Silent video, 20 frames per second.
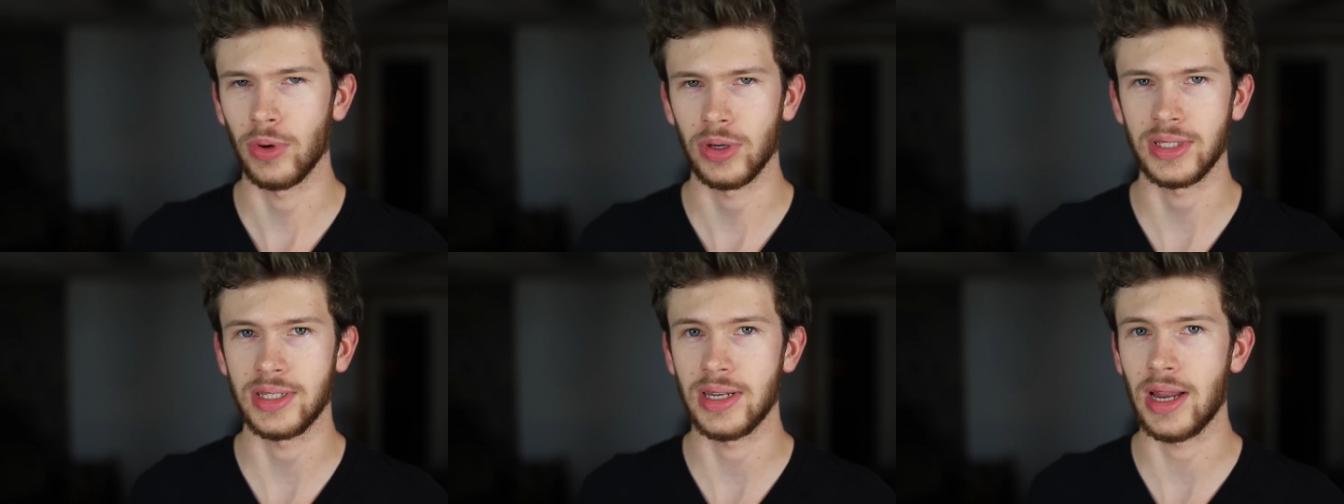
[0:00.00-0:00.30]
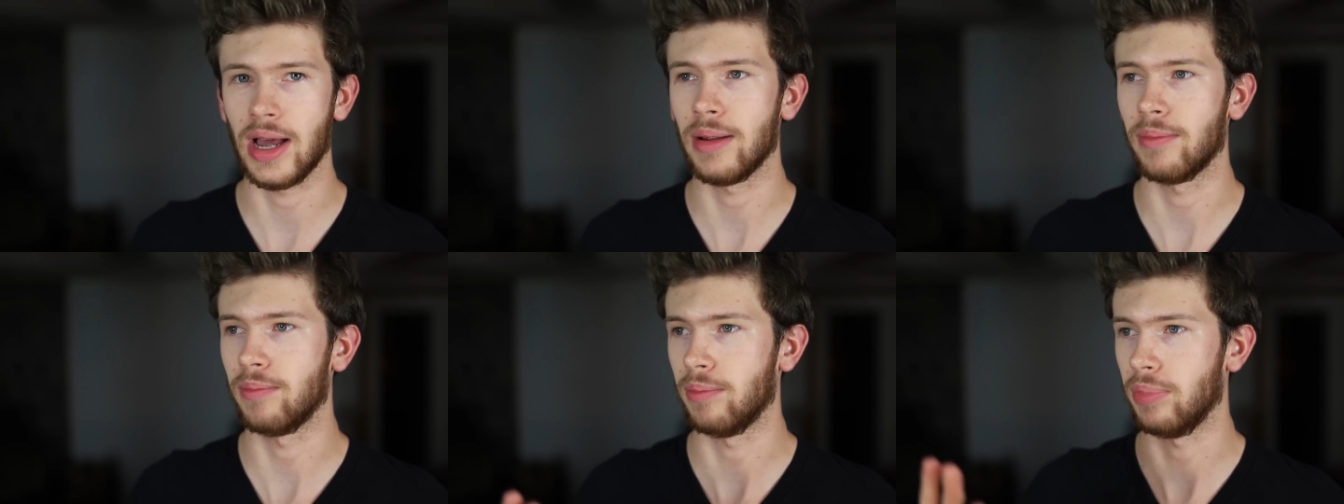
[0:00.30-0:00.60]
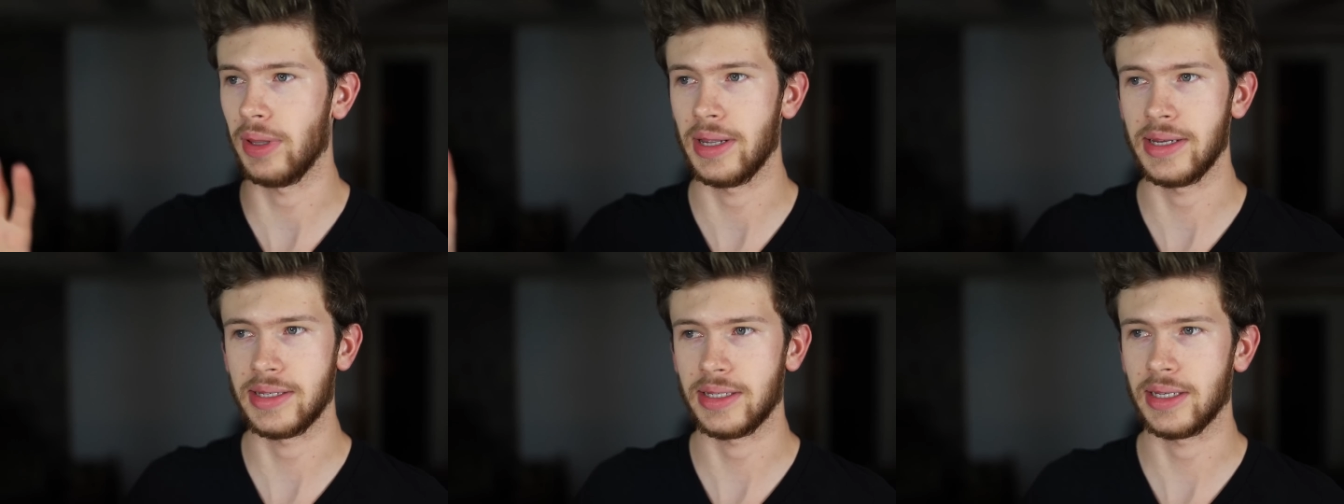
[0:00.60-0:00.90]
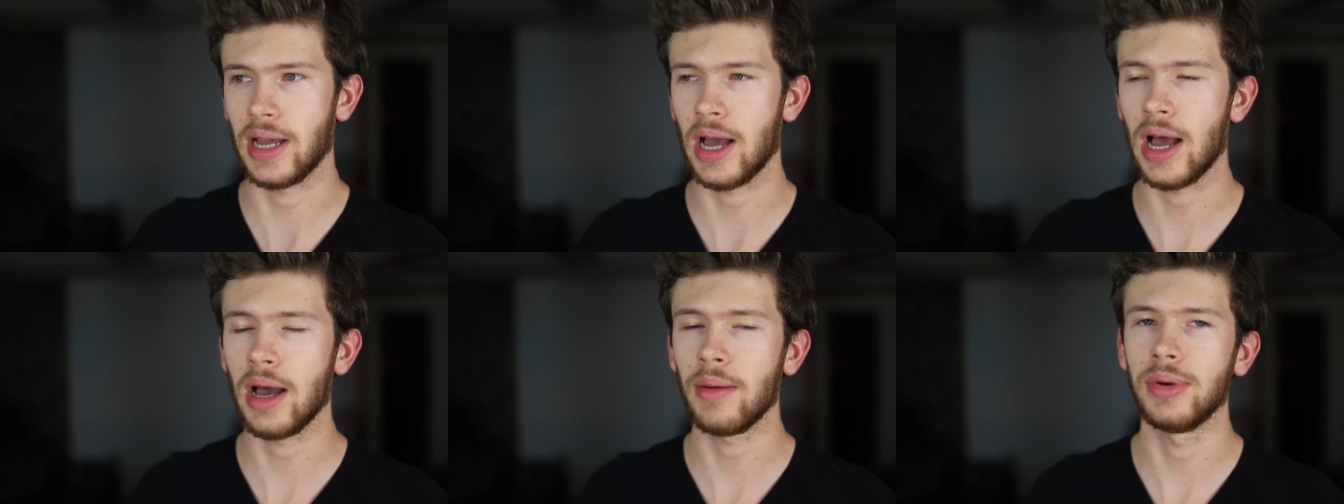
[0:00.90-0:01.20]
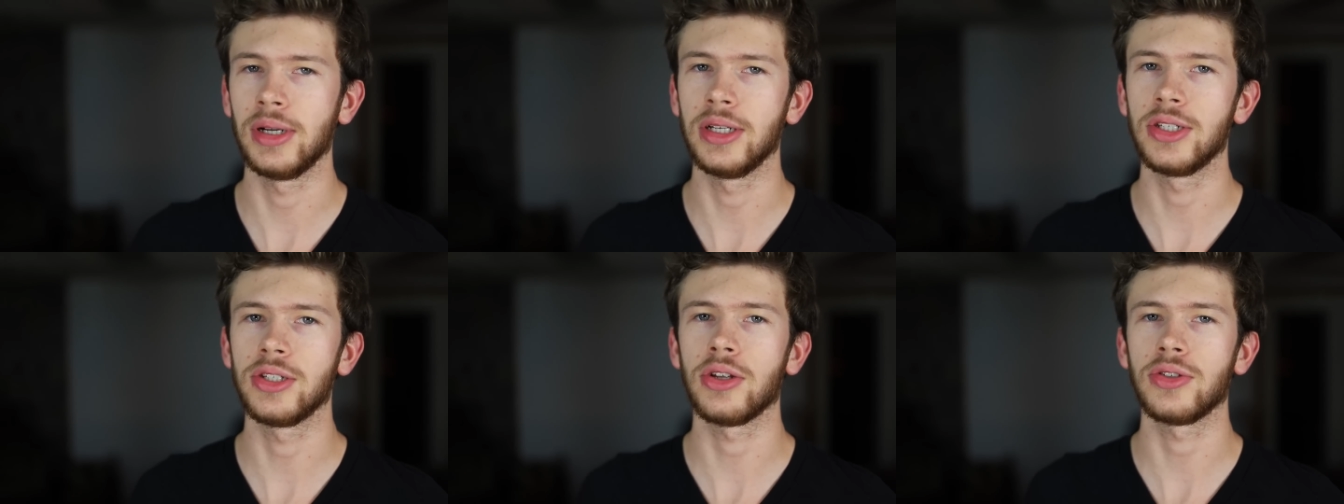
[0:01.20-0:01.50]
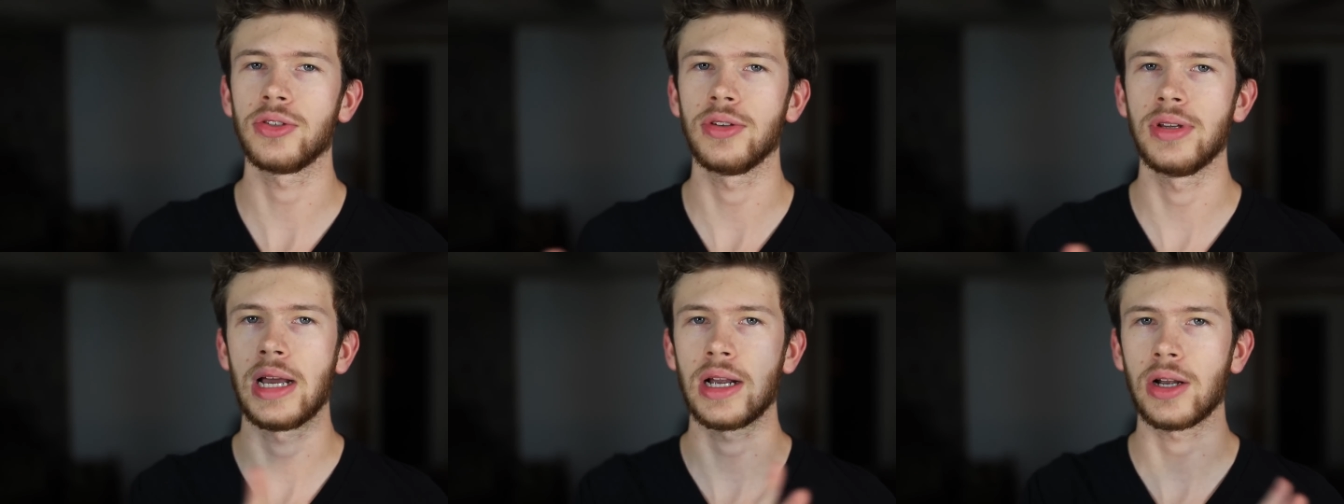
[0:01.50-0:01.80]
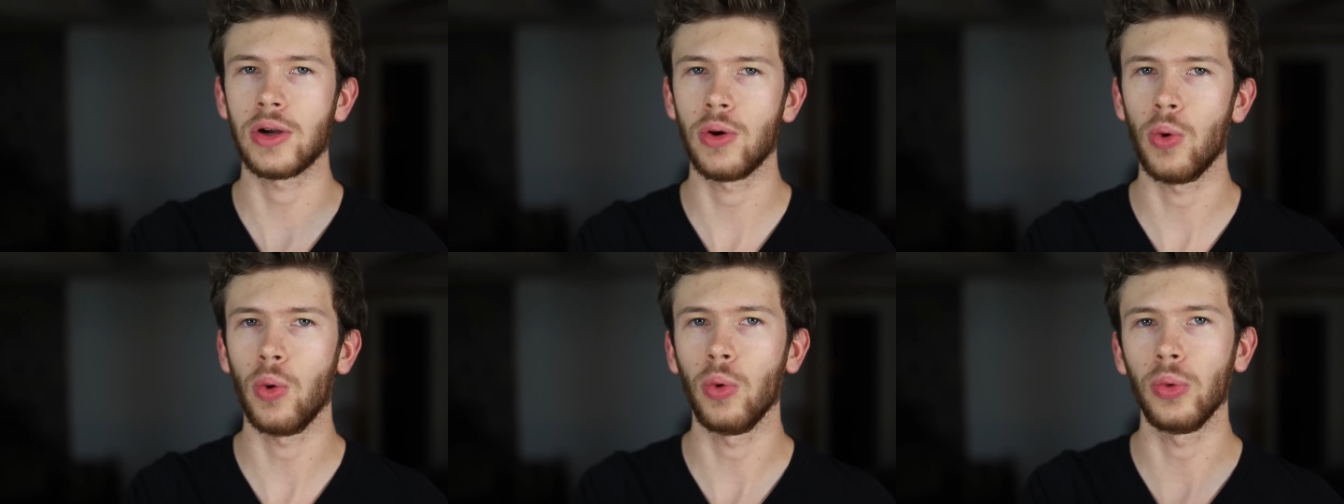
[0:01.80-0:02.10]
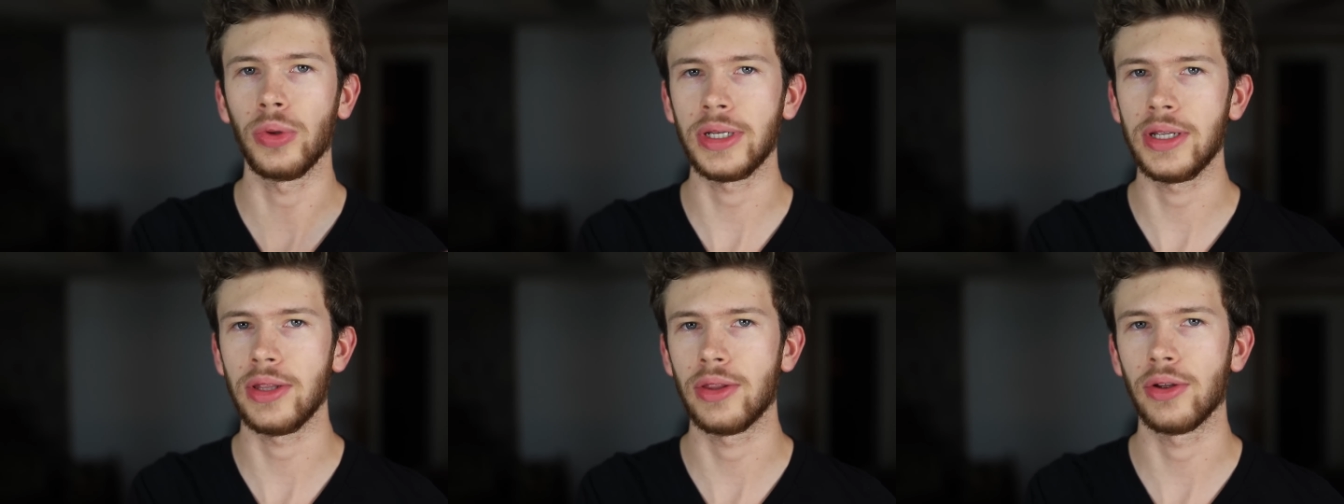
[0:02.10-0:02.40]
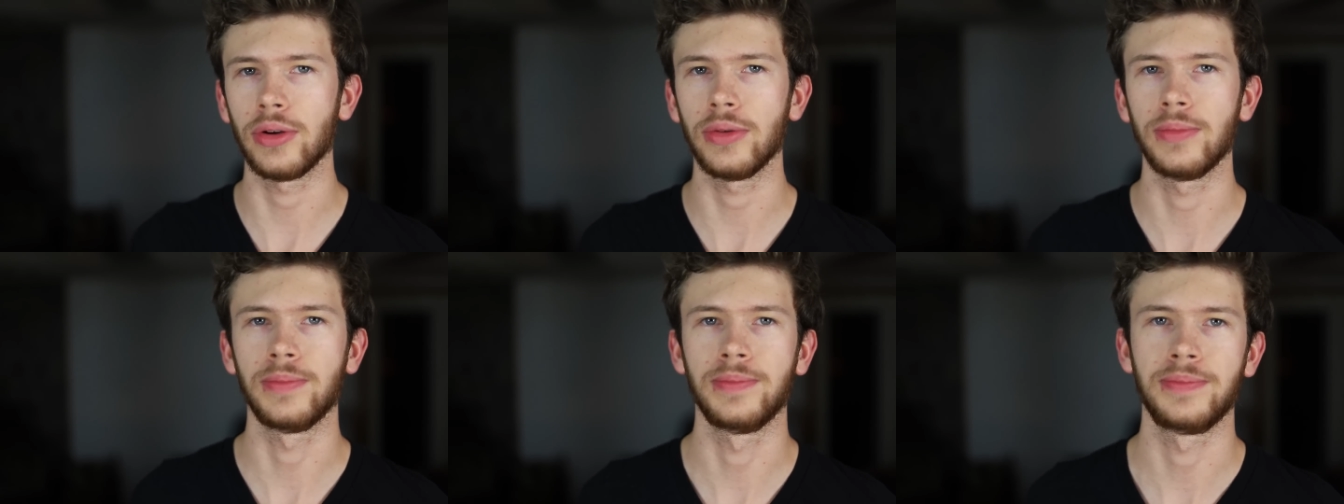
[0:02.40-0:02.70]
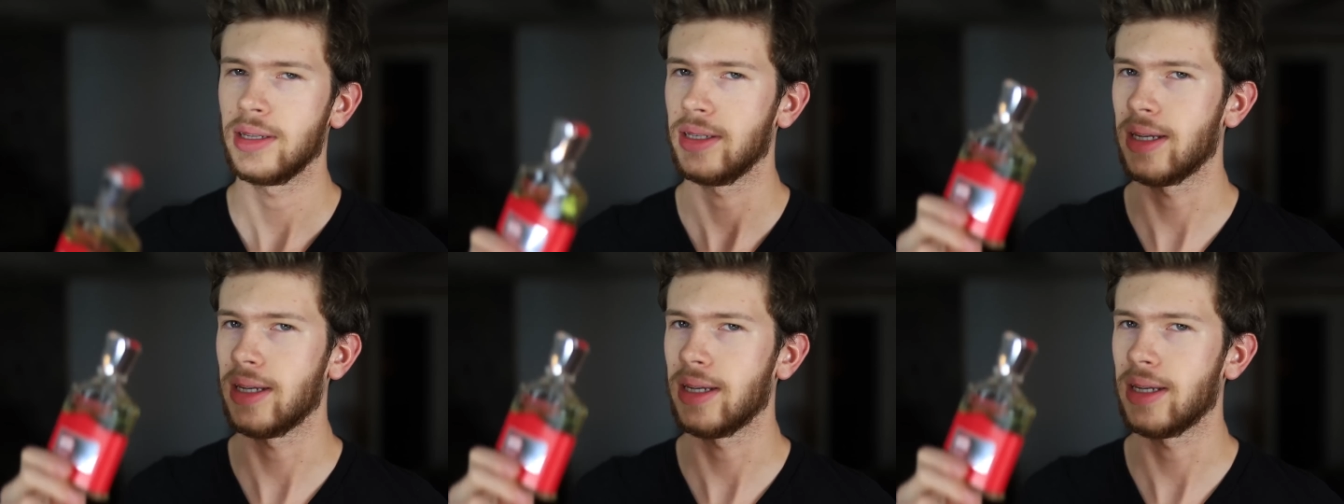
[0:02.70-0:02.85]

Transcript: where it's not blazing hot, but it's also not cold either.